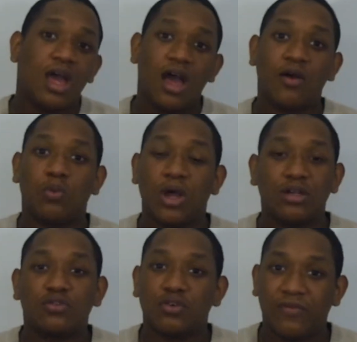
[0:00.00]
a
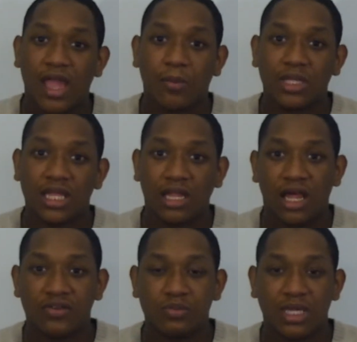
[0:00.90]
wonderful family that
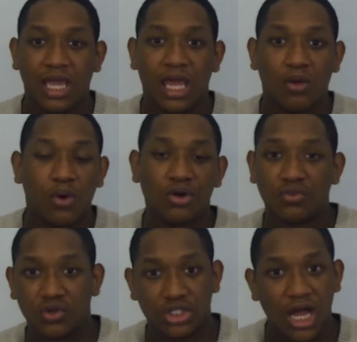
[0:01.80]
loves me and a
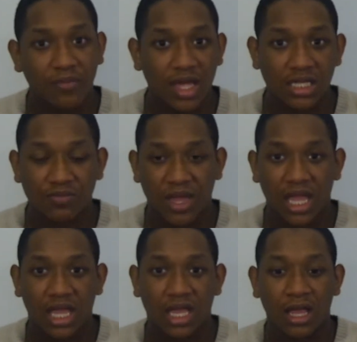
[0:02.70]
wonderful job that is
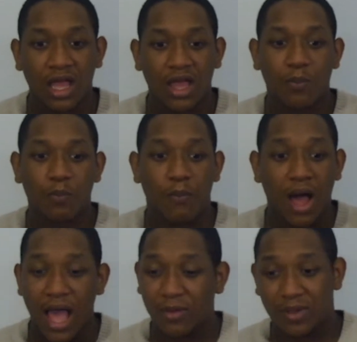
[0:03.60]
paying
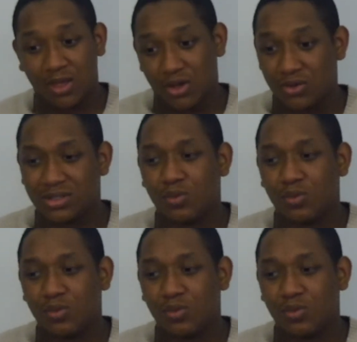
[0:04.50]
my bills.